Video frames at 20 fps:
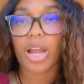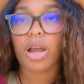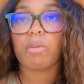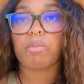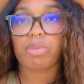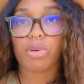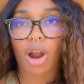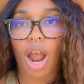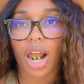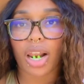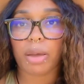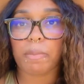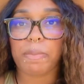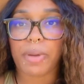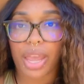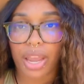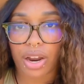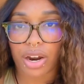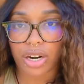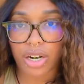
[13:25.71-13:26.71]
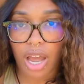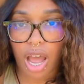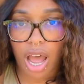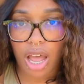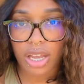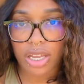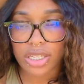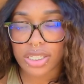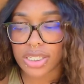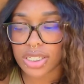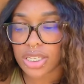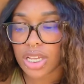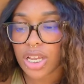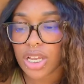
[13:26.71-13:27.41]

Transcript: Prada Paradox.